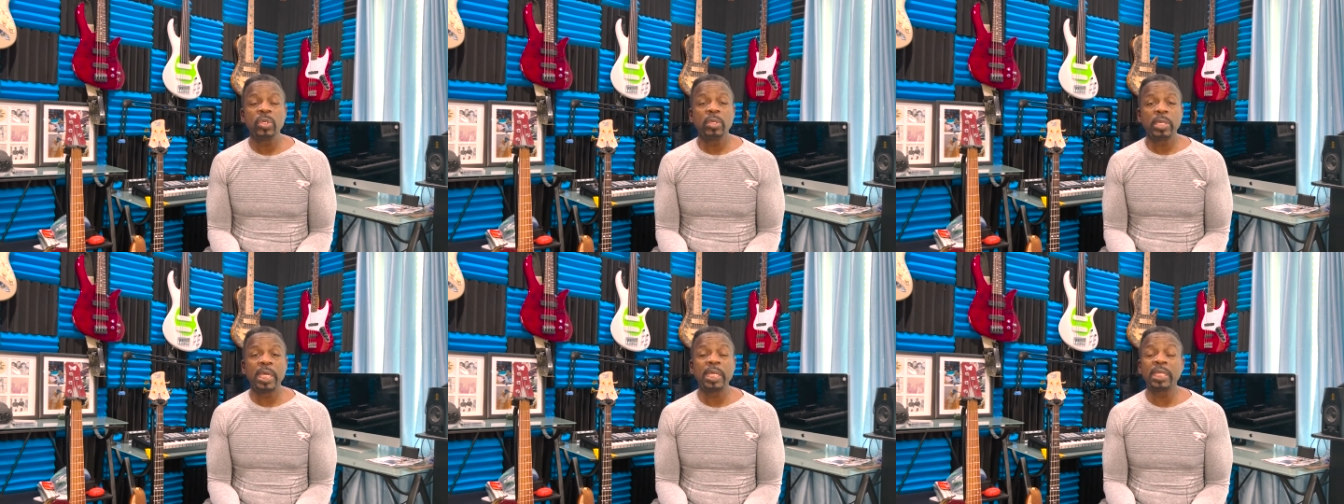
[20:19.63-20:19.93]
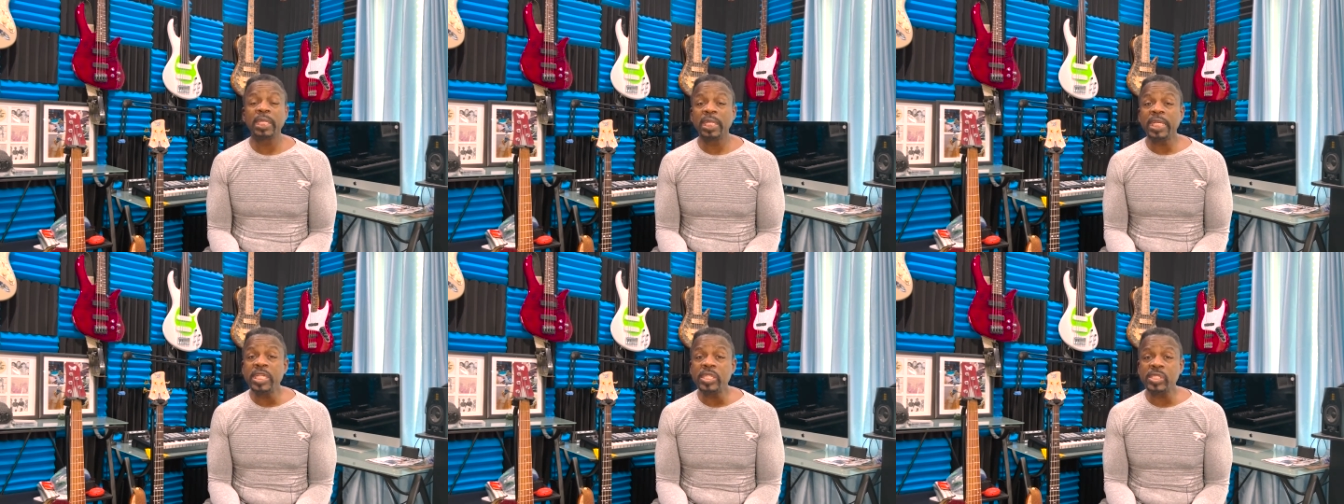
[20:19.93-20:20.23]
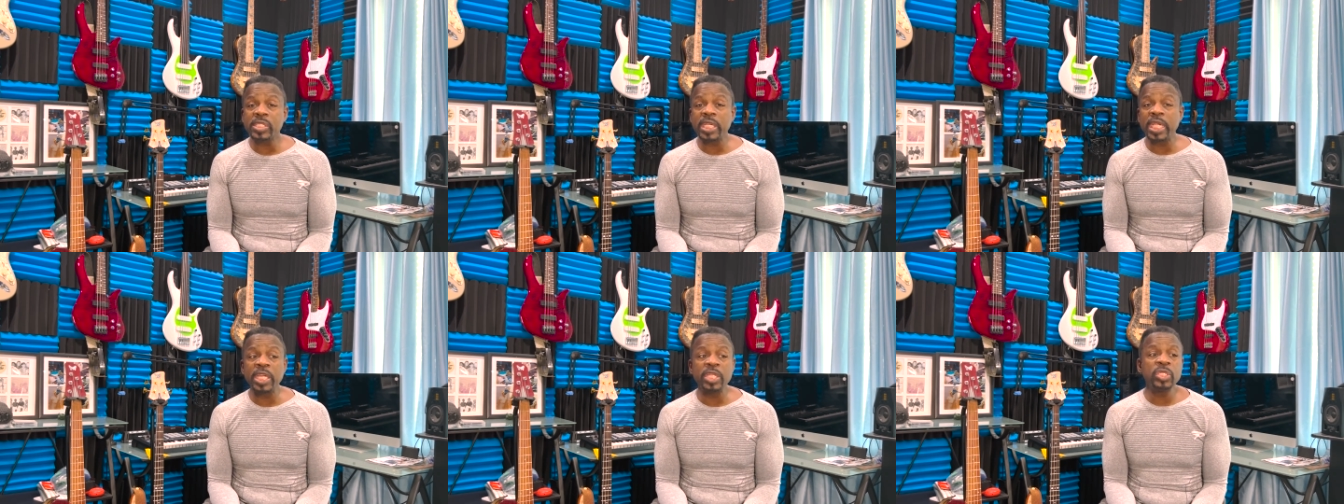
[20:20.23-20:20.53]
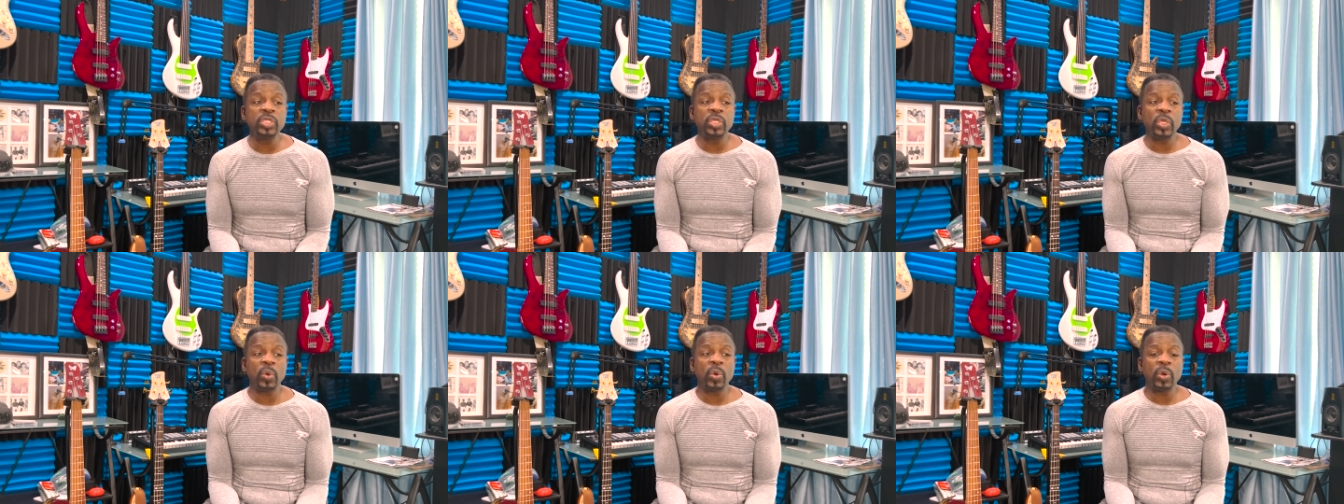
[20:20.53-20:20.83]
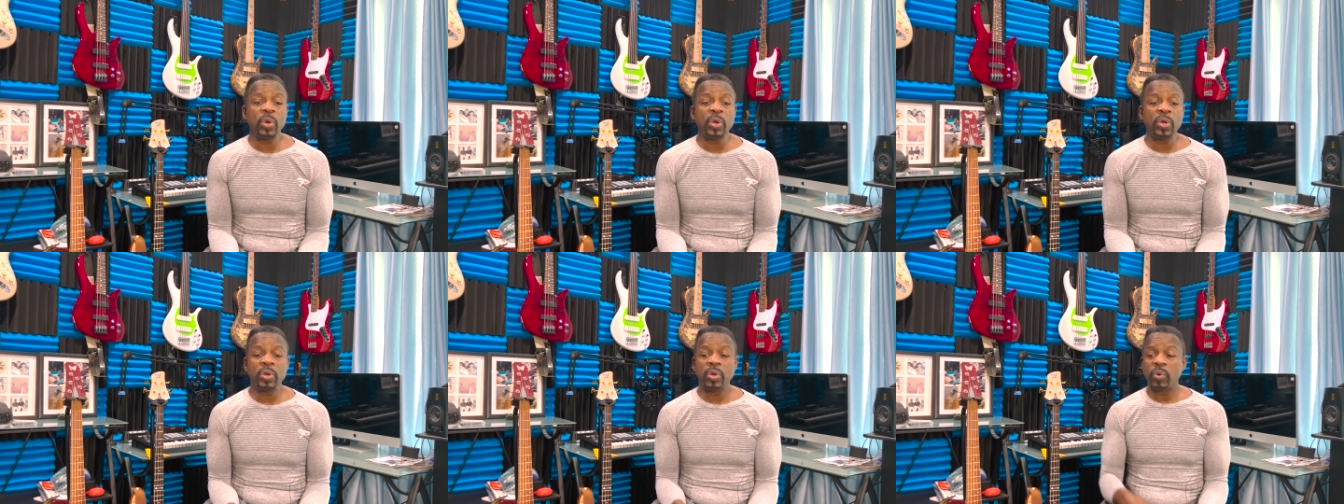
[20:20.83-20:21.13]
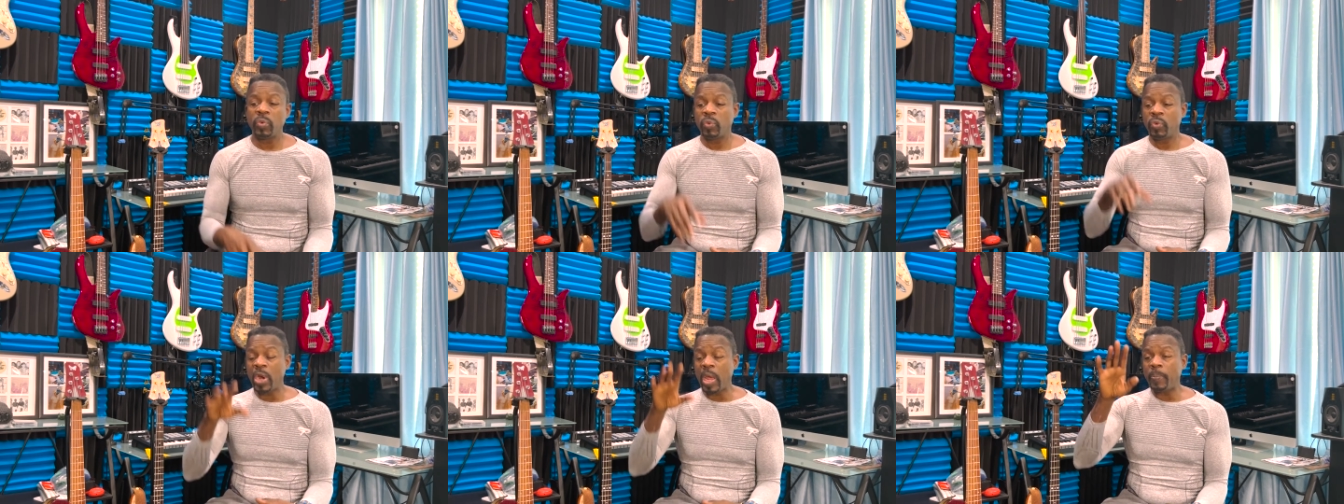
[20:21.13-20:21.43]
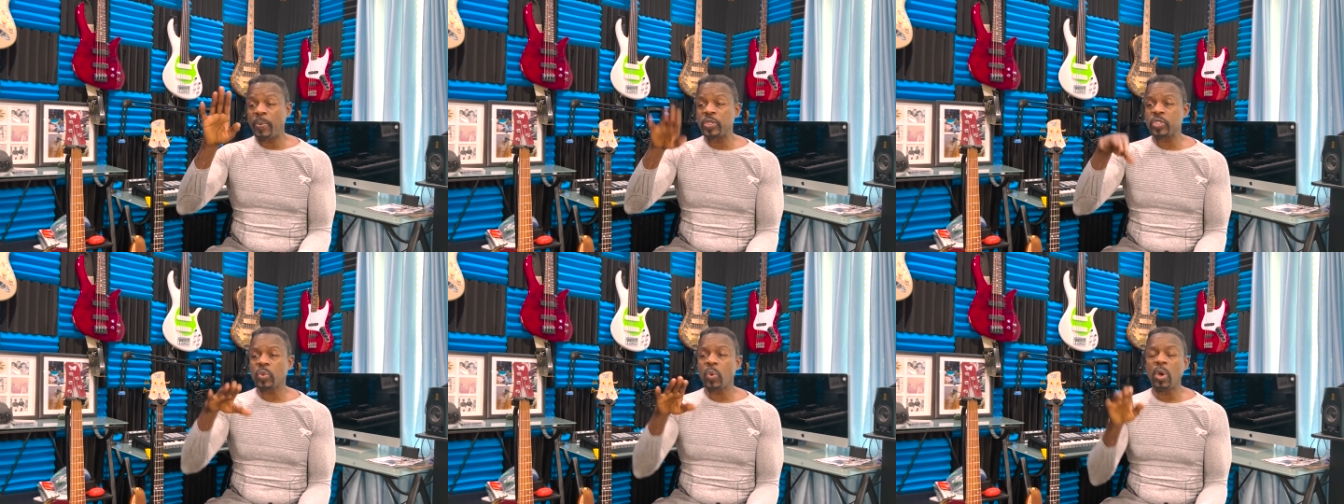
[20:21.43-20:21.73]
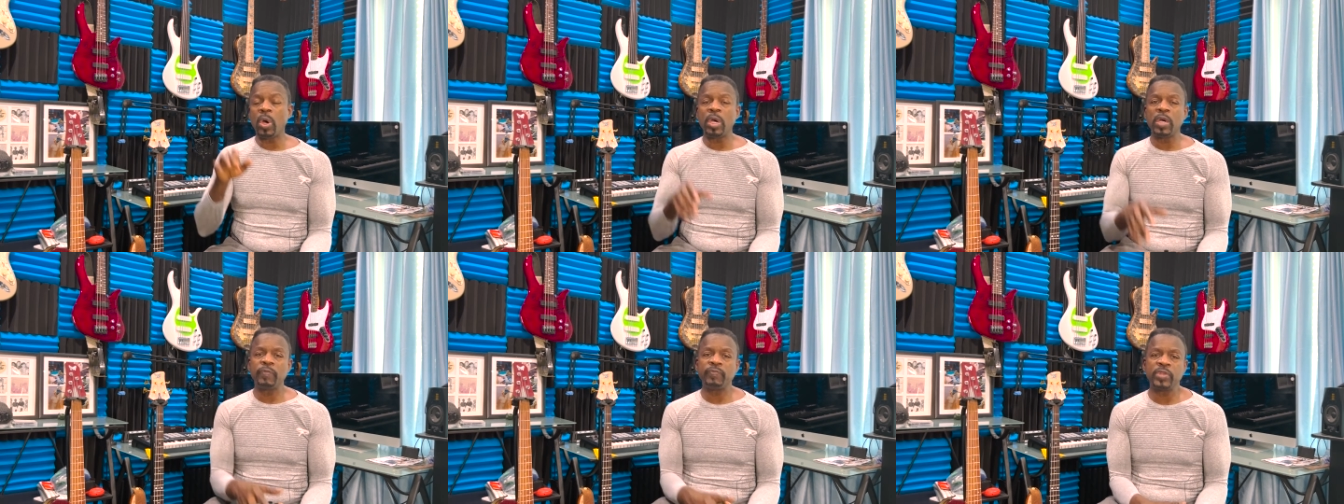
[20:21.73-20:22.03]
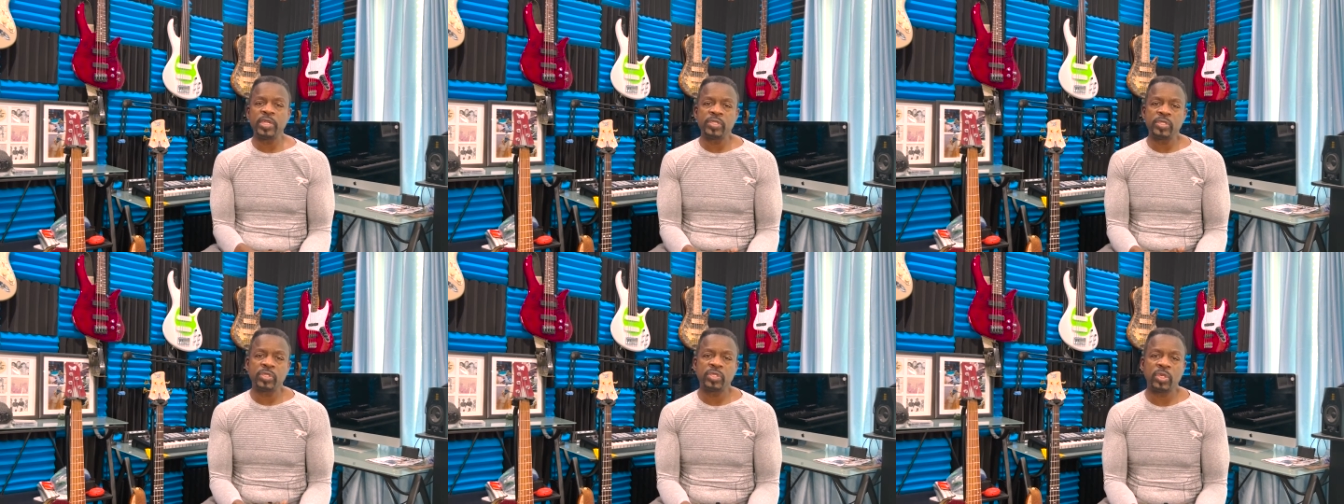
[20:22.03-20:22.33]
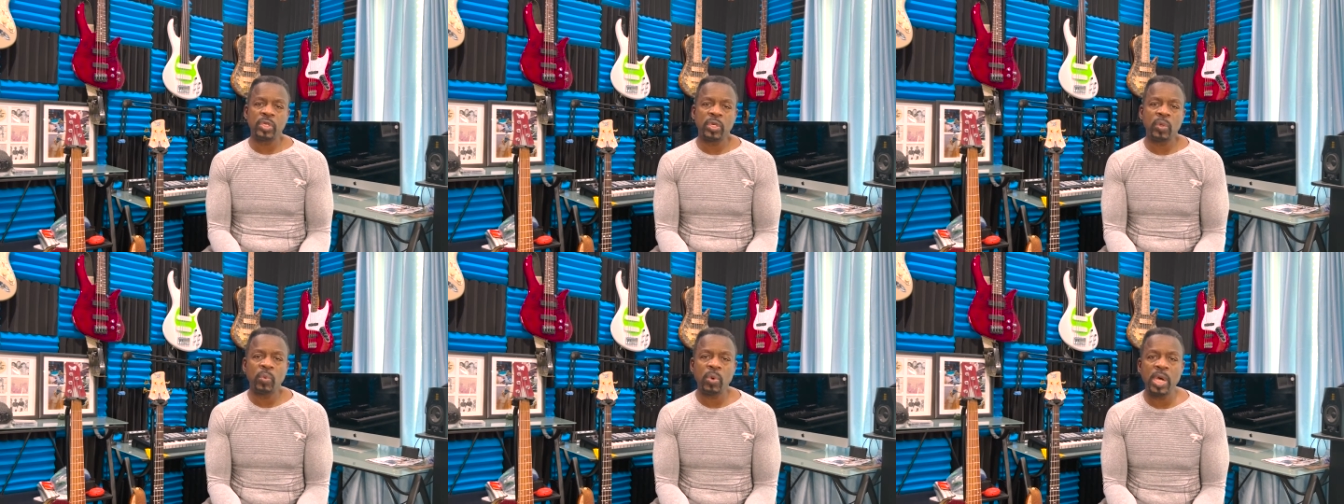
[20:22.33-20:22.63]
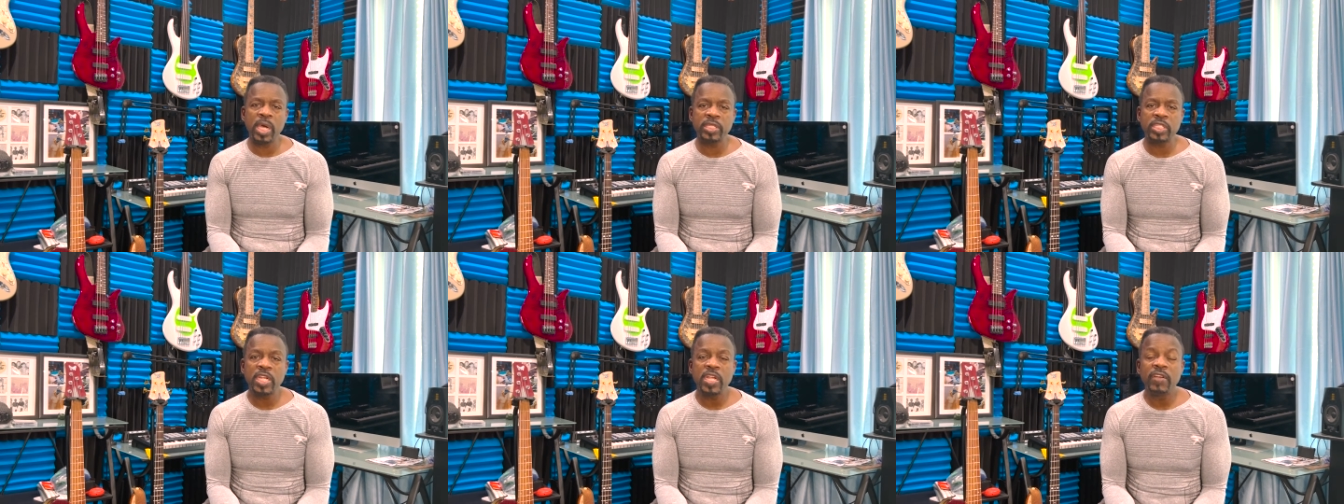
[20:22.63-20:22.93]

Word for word: at least in your repertoire of things that you're going to watch,